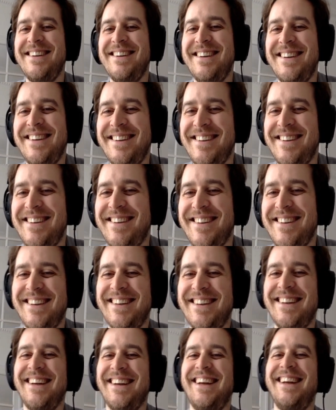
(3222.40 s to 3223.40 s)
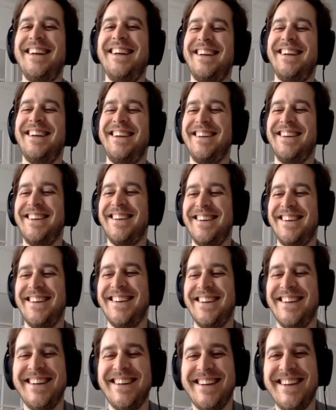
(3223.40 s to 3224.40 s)

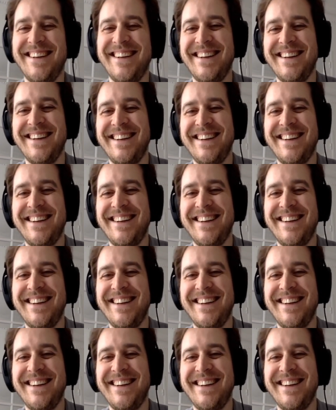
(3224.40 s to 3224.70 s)
(silent)